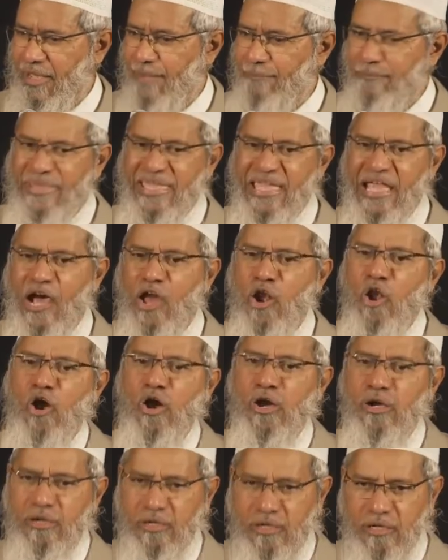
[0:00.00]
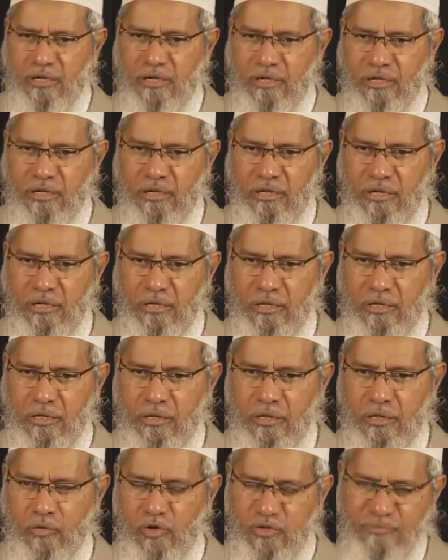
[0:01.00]
Me along
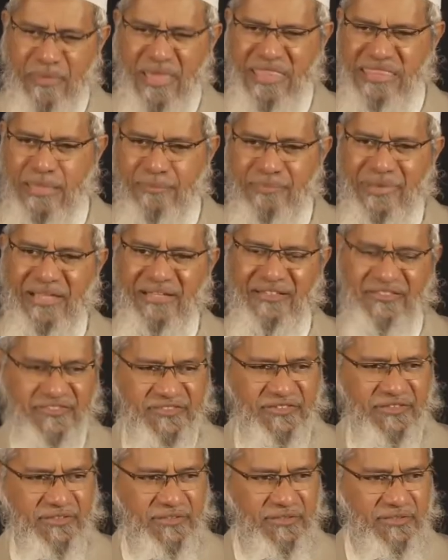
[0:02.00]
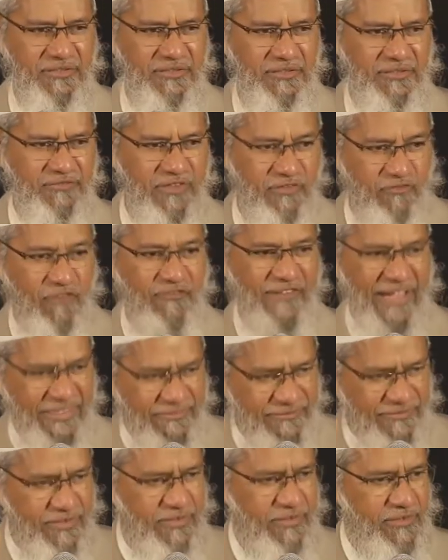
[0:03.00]
with my siblings, we were
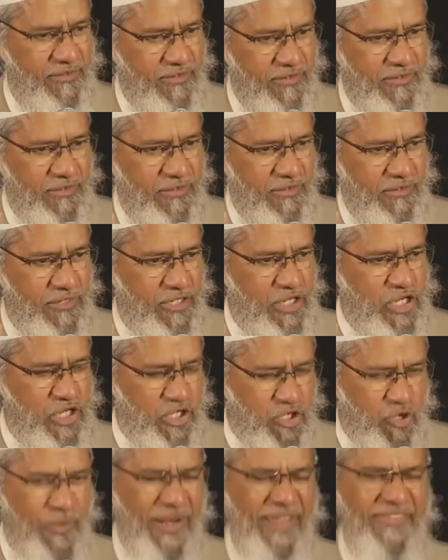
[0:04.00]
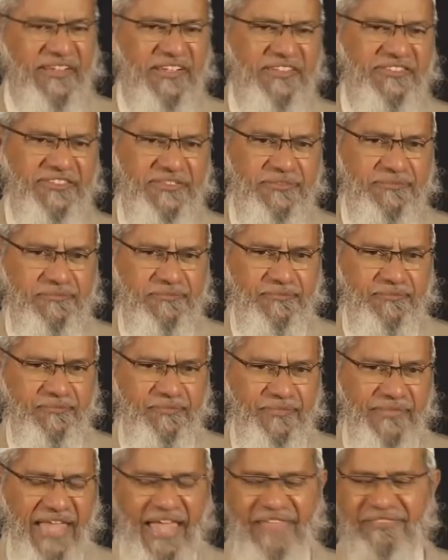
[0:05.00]
5, 2 brothers
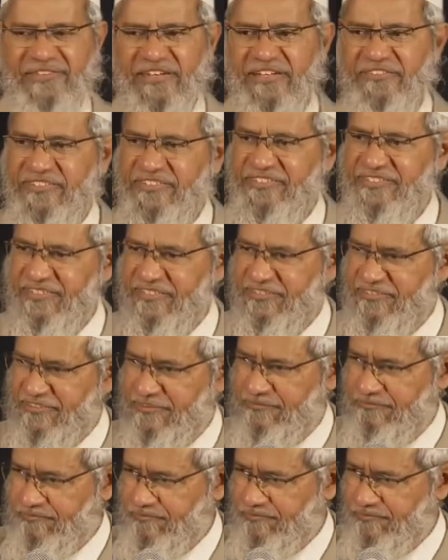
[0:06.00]
and 3 sisters.